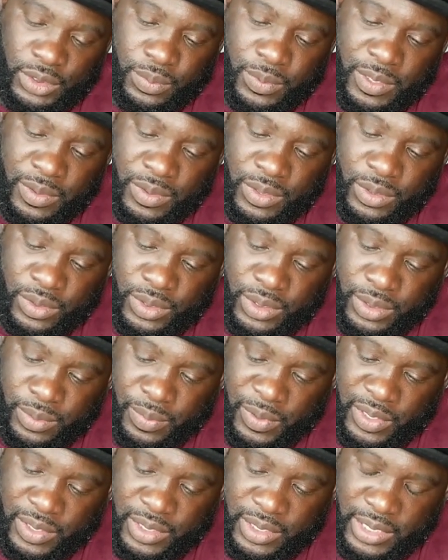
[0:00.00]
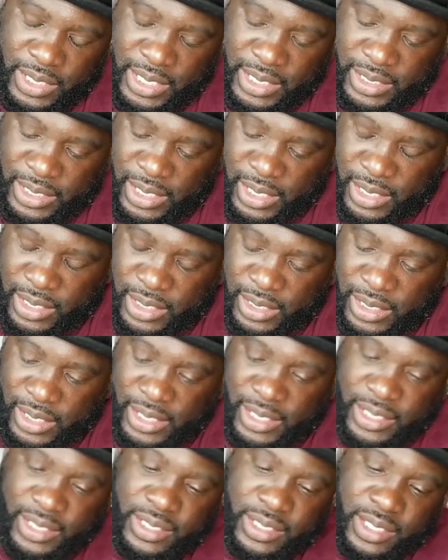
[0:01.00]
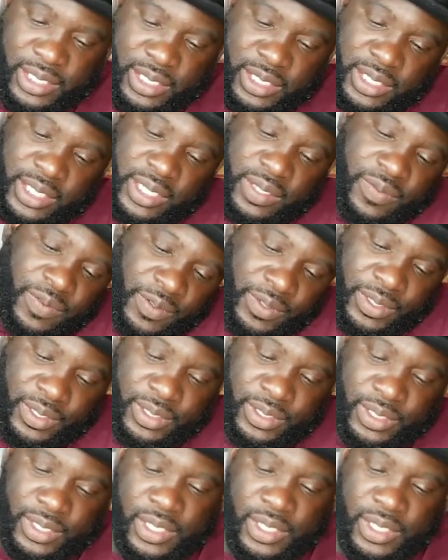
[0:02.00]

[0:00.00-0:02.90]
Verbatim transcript: spirit? Who is the person that's looking to speak her?